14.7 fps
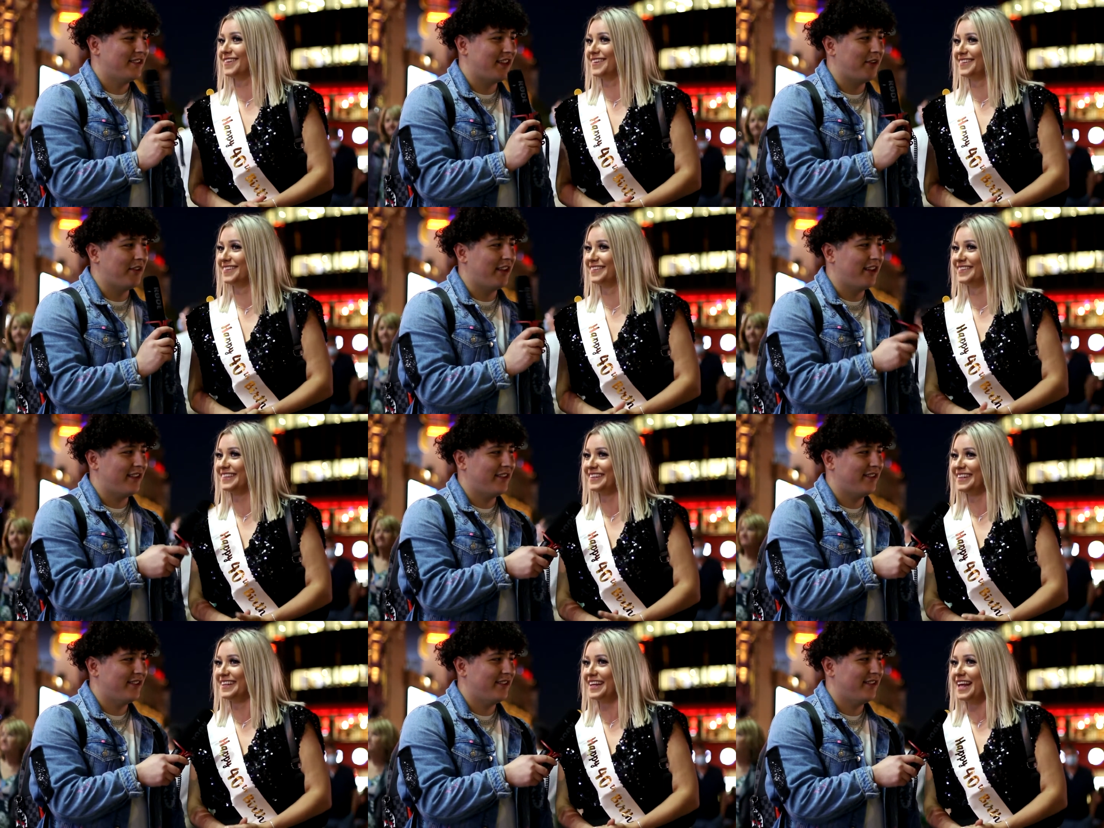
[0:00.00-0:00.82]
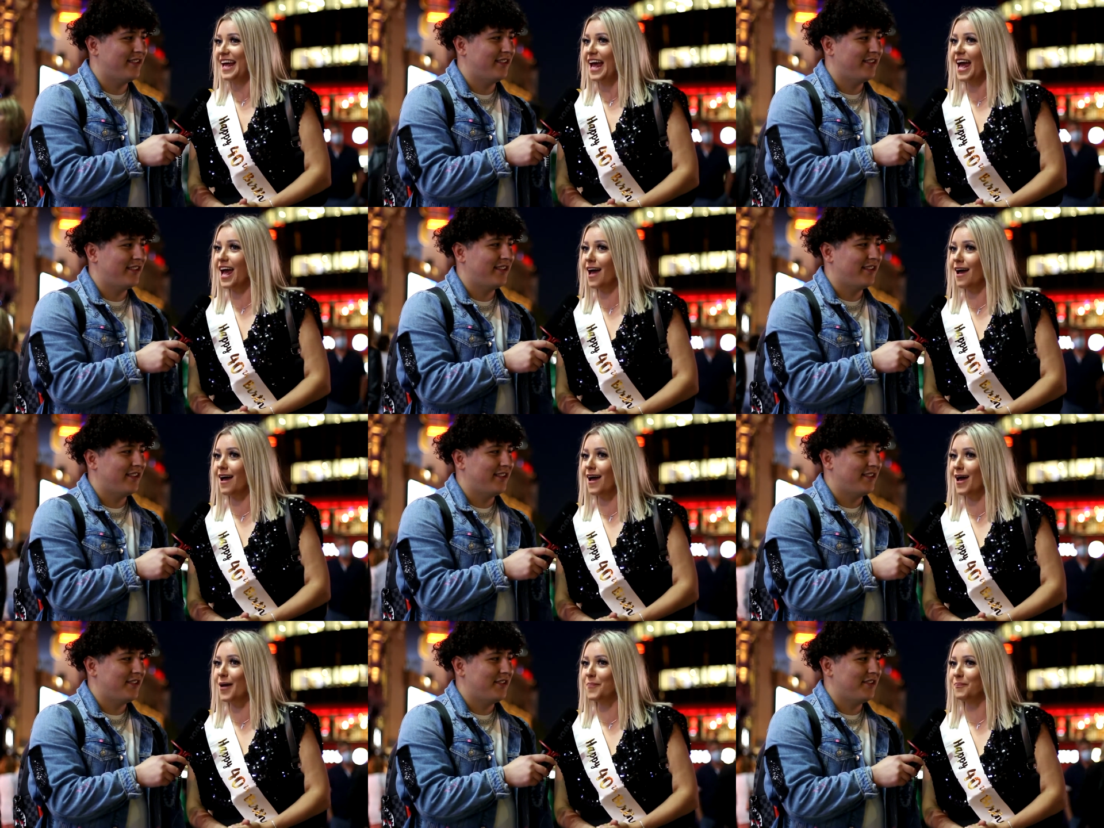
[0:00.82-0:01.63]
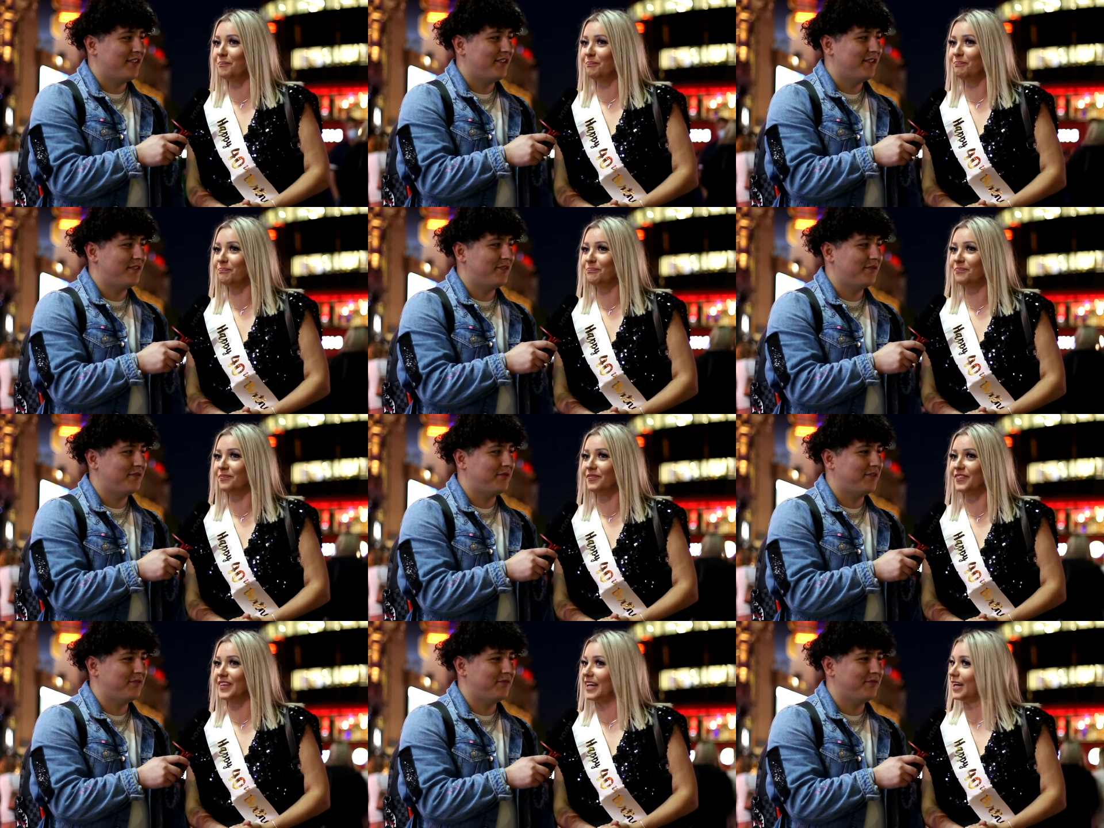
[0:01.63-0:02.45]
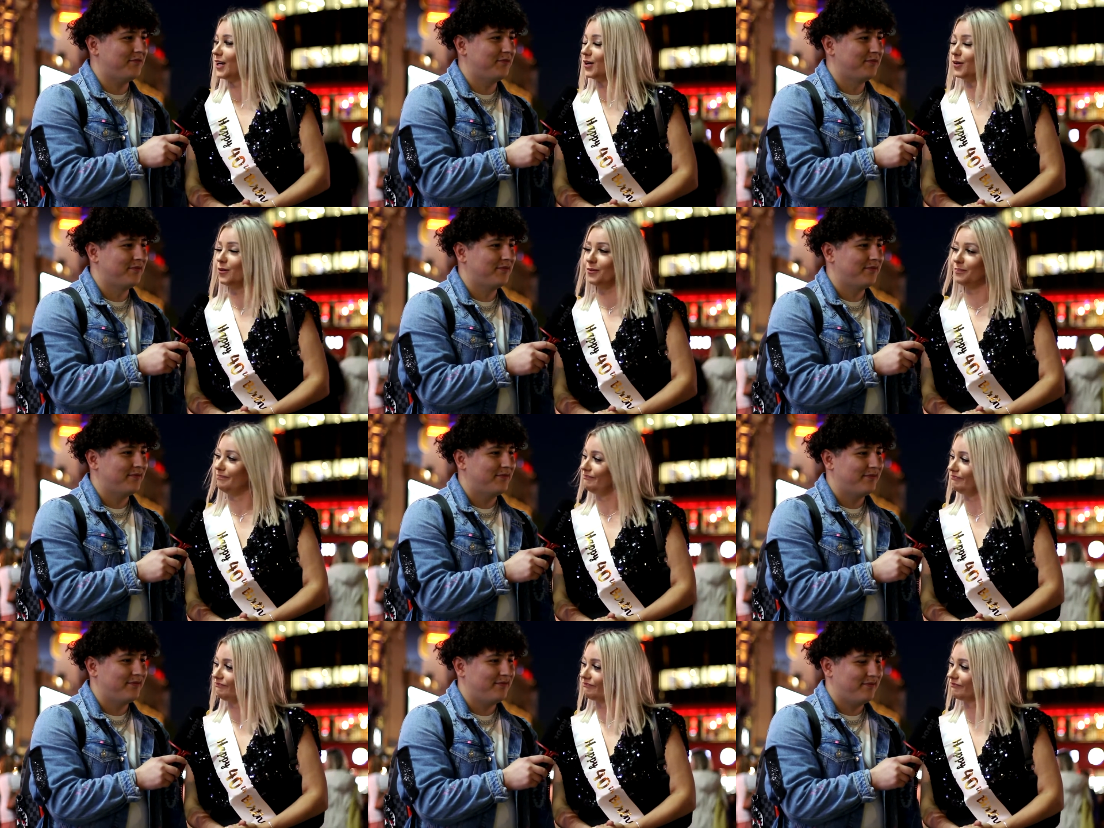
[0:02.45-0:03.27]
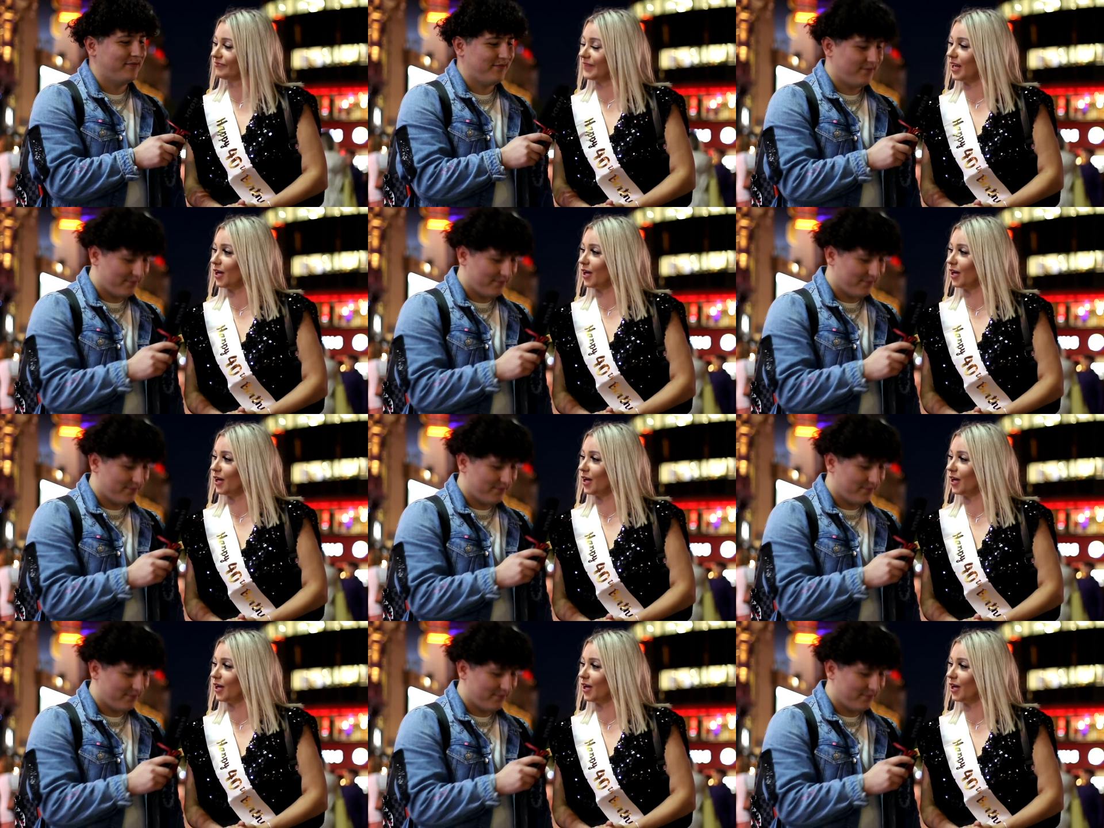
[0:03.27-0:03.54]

Speaker 1: Down there.
Speaker 2: Um, no. No,